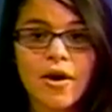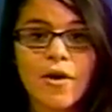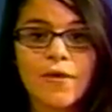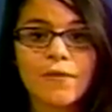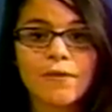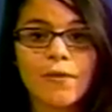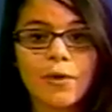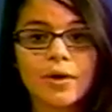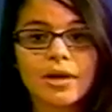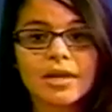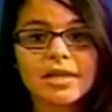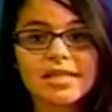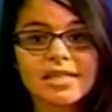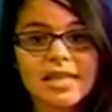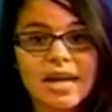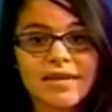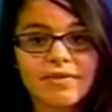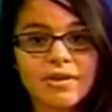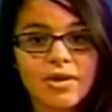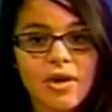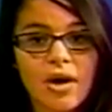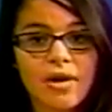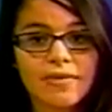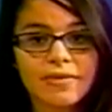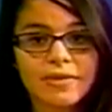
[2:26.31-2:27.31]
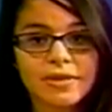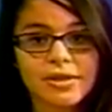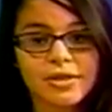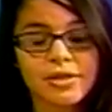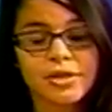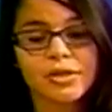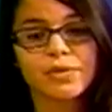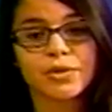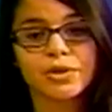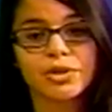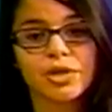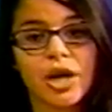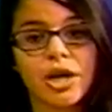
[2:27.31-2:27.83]
47 officers
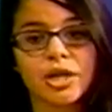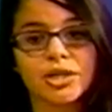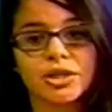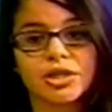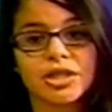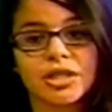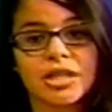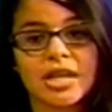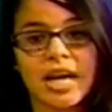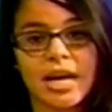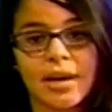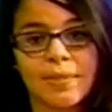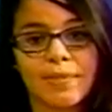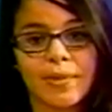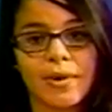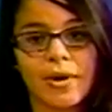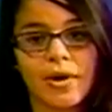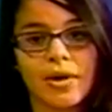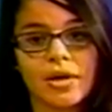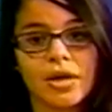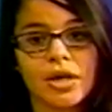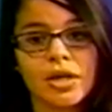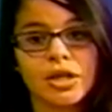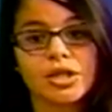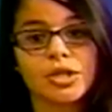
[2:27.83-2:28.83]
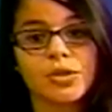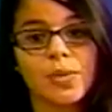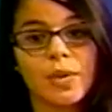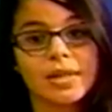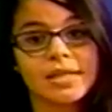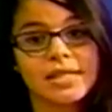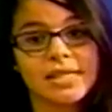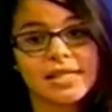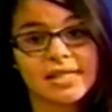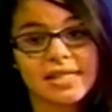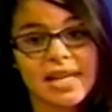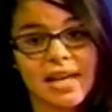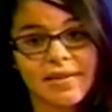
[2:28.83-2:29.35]
were charged in April.
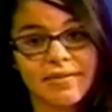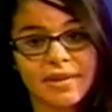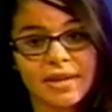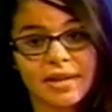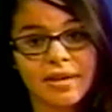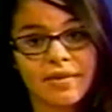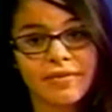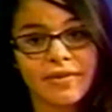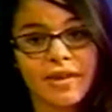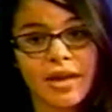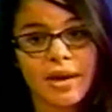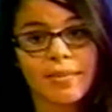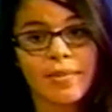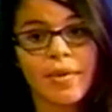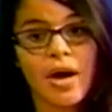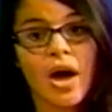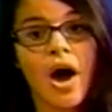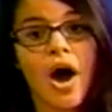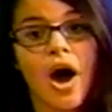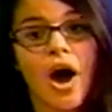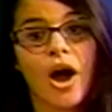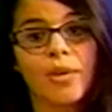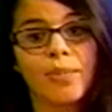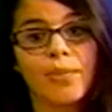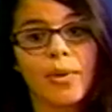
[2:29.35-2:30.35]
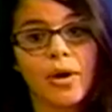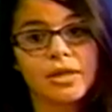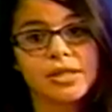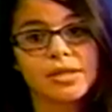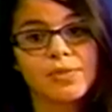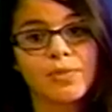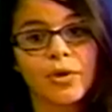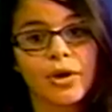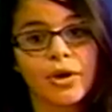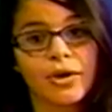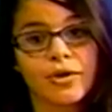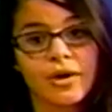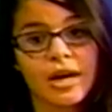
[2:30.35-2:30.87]
27 of them are
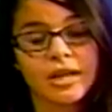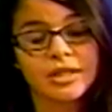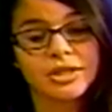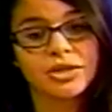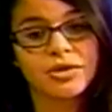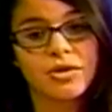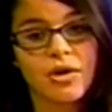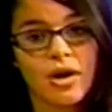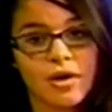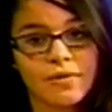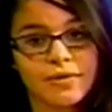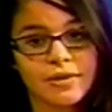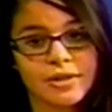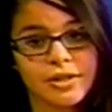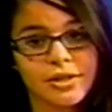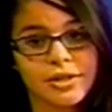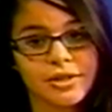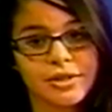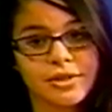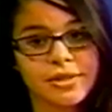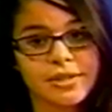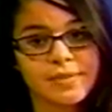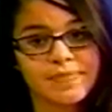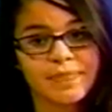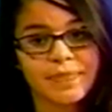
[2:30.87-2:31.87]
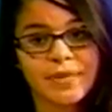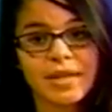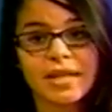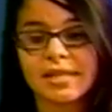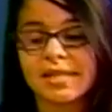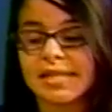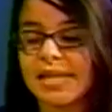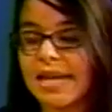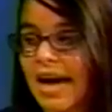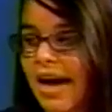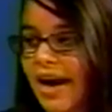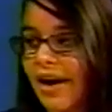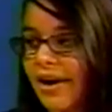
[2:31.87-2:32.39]
Baltimore correction officers.
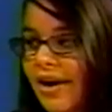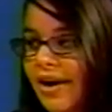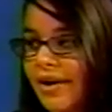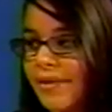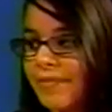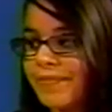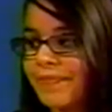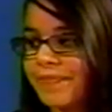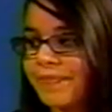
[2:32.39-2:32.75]
Ciara?